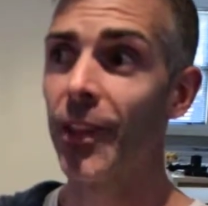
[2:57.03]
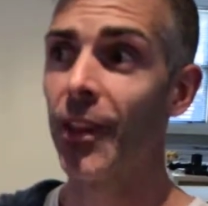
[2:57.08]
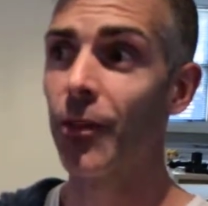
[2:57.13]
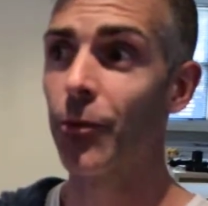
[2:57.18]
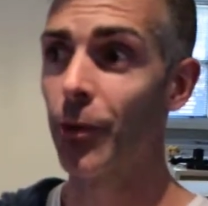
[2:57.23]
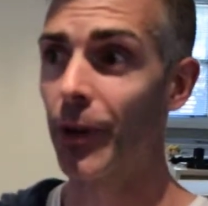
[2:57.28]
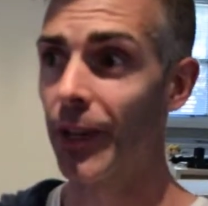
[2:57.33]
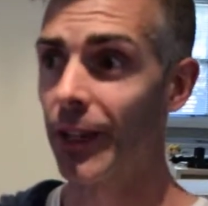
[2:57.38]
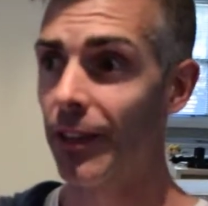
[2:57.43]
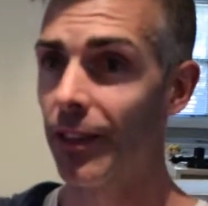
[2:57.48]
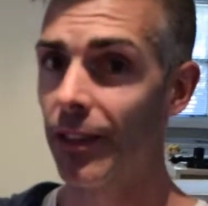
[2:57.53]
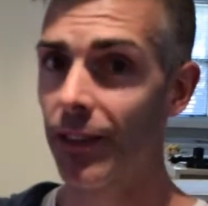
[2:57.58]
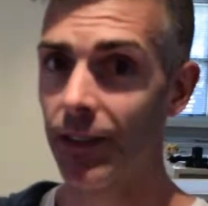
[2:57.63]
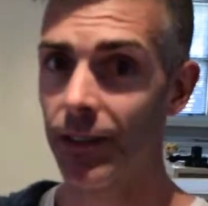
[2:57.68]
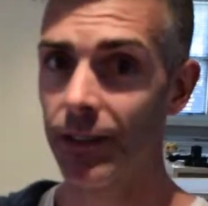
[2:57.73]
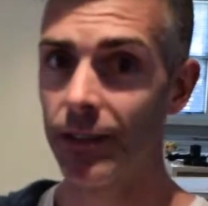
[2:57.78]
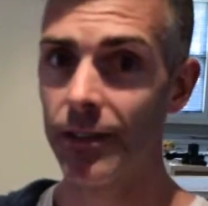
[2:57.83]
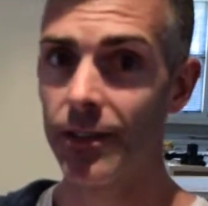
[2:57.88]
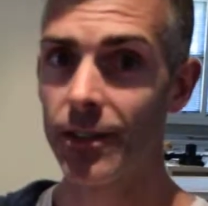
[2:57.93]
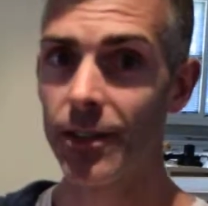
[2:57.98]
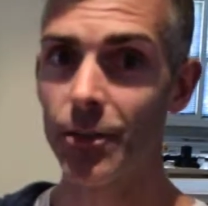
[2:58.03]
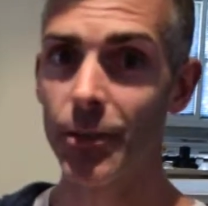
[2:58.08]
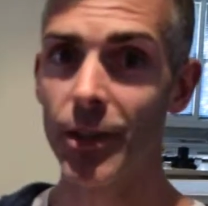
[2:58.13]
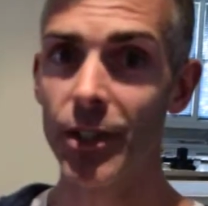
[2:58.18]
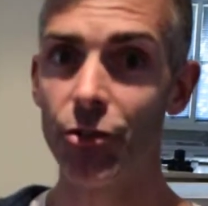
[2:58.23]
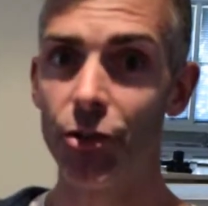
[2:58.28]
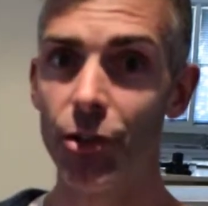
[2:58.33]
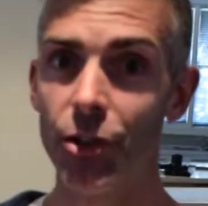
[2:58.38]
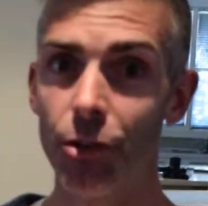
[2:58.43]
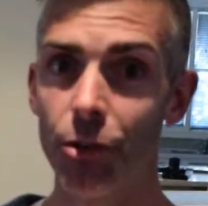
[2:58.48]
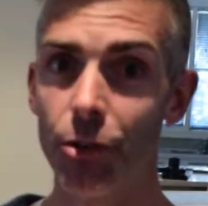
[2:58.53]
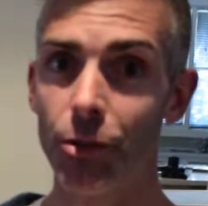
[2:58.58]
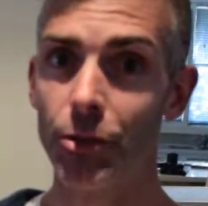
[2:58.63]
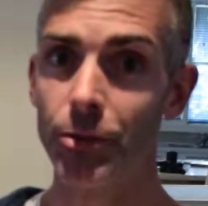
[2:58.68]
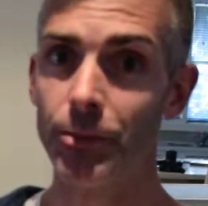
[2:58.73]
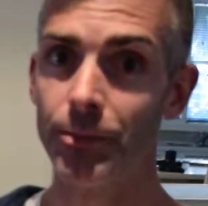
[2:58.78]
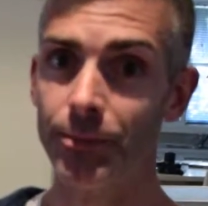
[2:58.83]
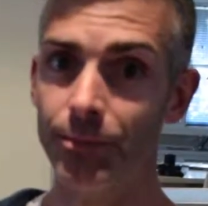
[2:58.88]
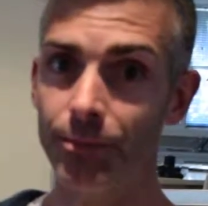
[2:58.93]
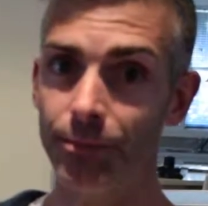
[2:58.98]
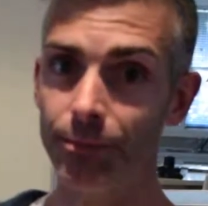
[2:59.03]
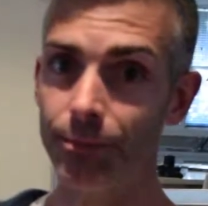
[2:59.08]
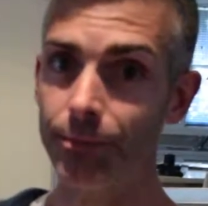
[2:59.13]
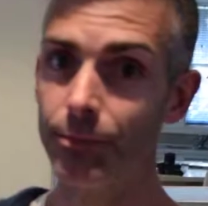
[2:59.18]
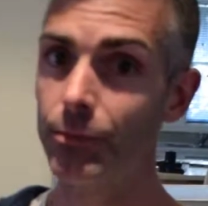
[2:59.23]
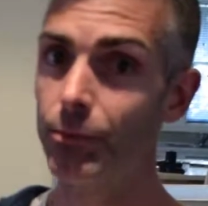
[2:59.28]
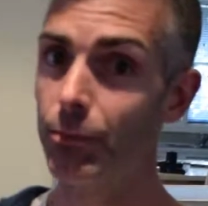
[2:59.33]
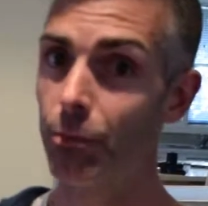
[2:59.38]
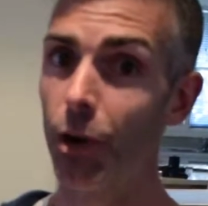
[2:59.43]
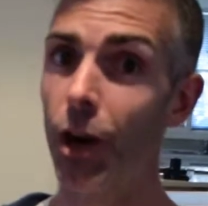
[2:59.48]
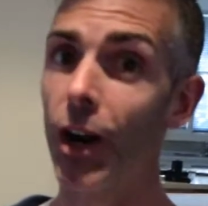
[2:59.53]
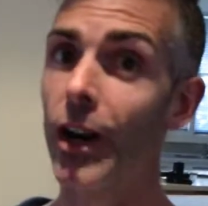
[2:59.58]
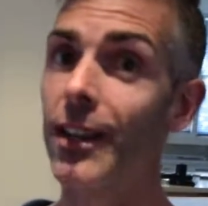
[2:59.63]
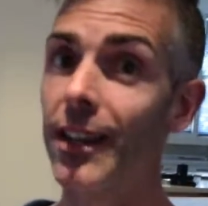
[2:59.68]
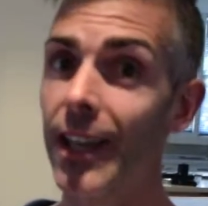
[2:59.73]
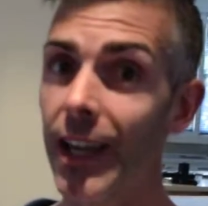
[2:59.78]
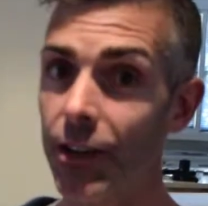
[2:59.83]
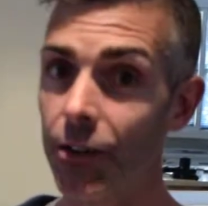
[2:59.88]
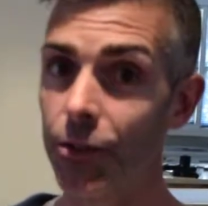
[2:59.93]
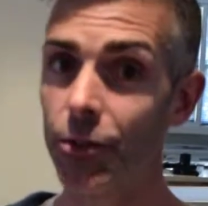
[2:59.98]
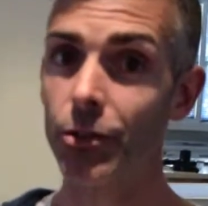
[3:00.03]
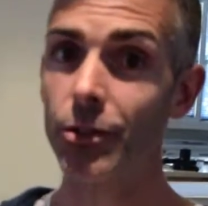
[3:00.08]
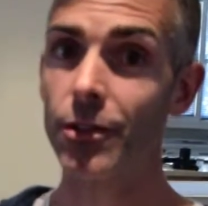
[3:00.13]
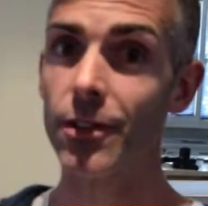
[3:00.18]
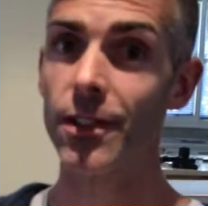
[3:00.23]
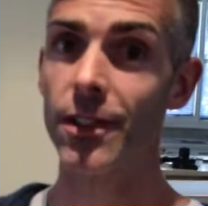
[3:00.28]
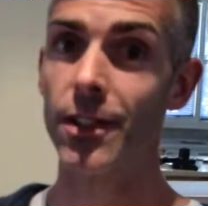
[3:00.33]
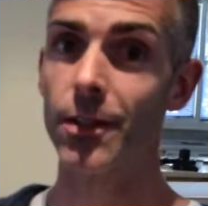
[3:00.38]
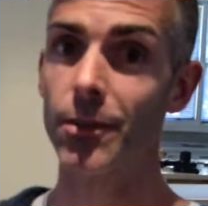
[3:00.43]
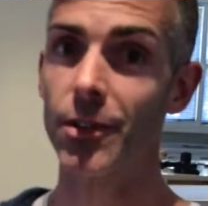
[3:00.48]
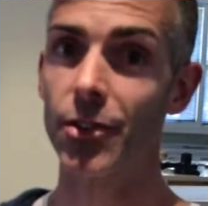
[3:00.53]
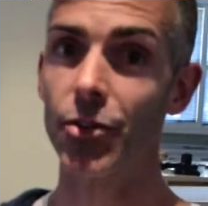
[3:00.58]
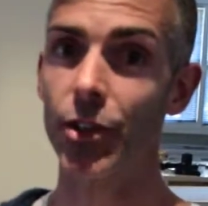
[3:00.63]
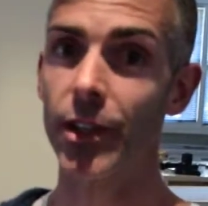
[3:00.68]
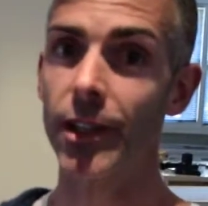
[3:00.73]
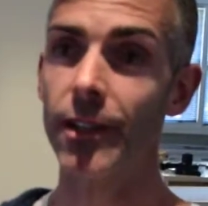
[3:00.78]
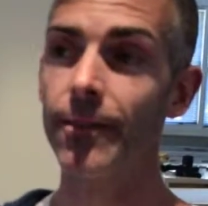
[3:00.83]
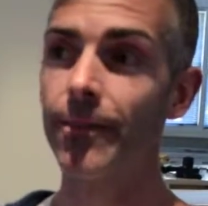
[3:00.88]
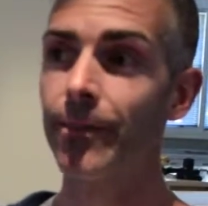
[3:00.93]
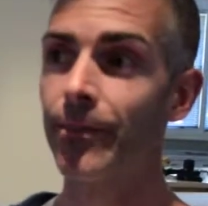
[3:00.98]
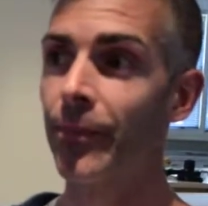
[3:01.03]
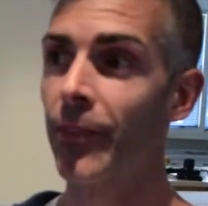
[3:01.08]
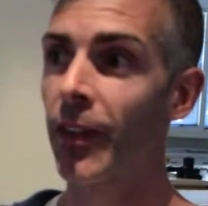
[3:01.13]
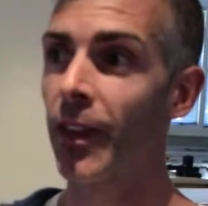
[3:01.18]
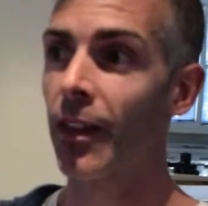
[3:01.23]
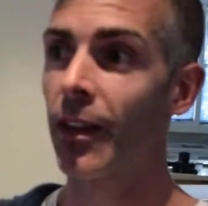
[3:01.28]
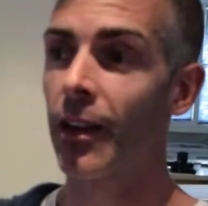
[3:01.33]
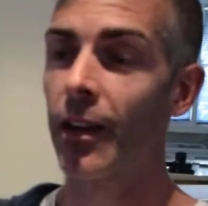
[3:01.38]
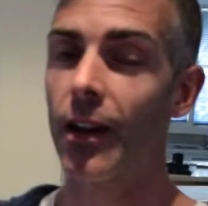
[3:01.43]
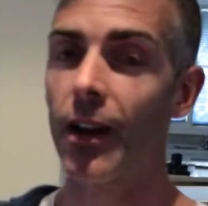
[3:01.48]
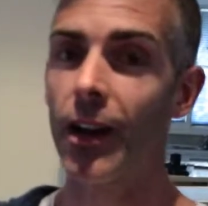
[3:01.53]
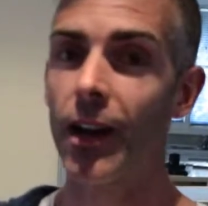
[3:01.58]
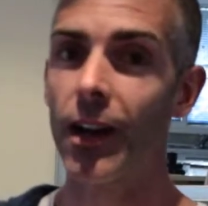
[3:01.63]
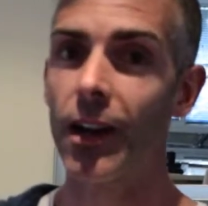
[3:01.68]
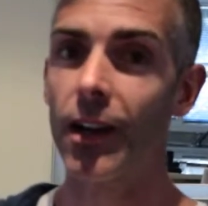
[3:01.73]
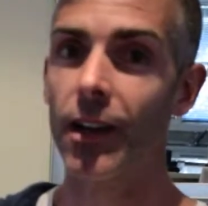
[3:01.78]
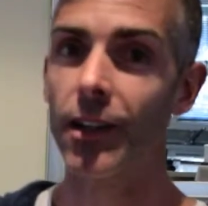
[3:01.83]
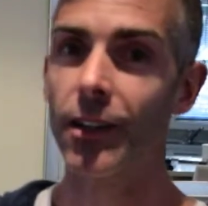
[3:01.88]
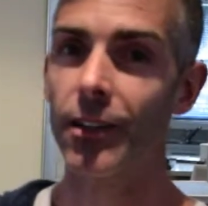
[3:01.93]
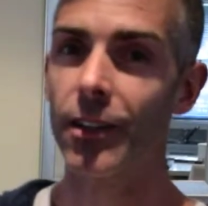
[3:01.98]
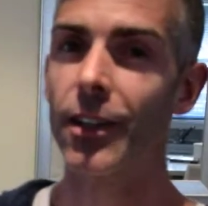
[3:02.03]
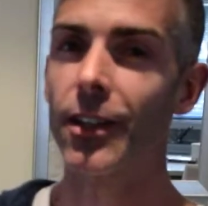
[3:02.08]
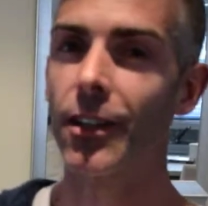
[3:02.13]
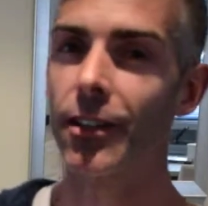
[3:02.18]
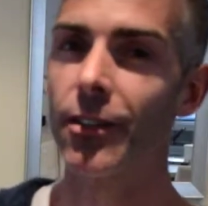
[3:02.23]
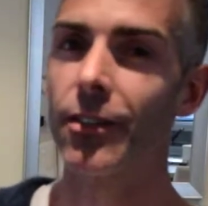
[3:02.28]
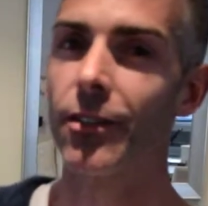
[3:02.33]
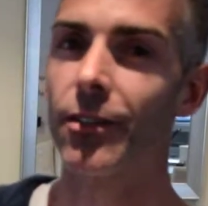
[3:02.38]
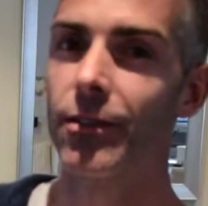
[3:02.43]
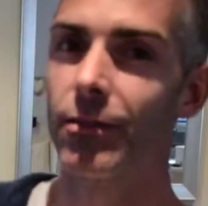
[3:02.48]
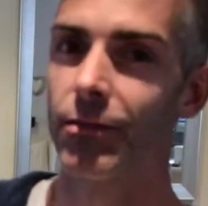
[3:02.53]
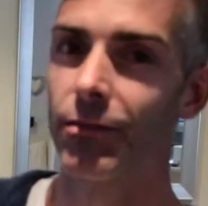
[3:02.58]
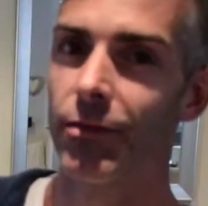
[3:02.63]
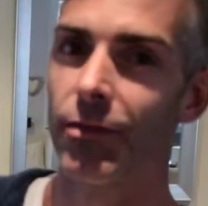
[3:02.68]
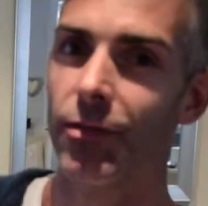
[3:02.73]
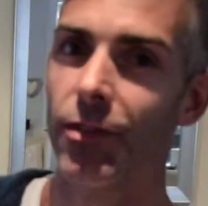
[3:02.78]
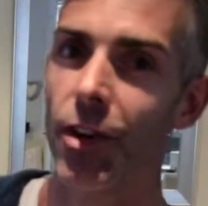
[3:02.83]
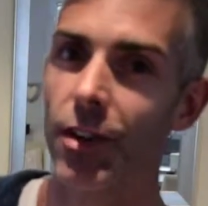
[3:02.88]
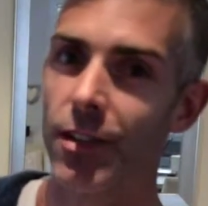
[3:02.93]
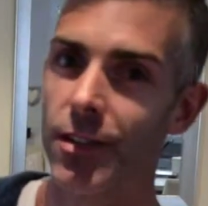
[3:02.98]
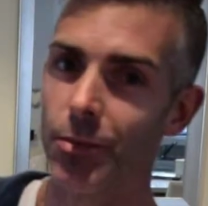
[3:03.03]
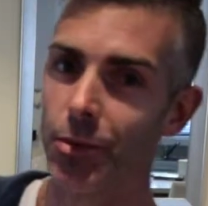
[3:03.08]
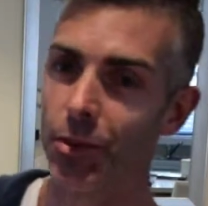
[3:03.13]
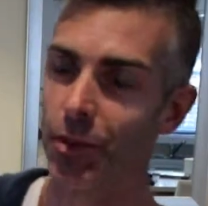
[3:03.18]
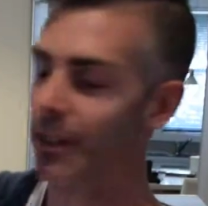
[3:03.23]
with symmetrical bilateral symmetry you can find some good